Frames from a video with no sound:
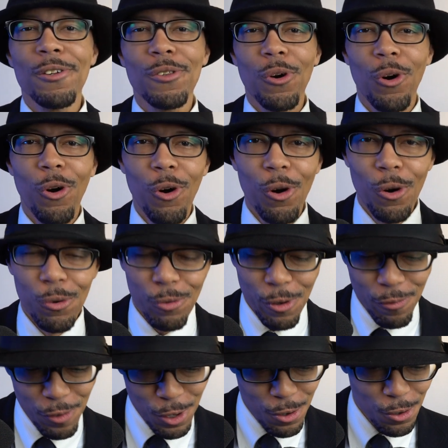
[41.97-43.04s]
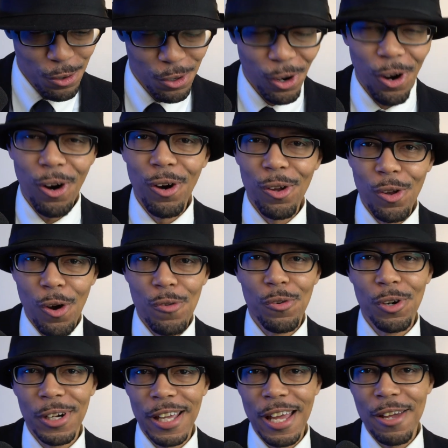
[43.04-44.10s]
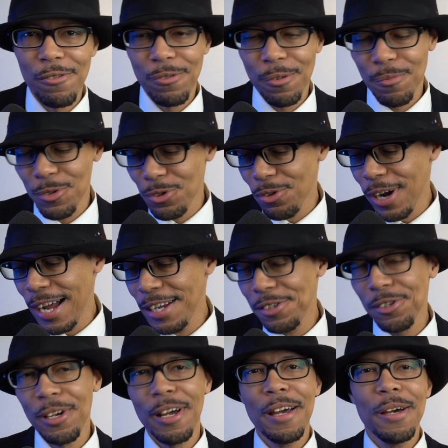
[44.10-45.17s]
the whole review all over again from scratch,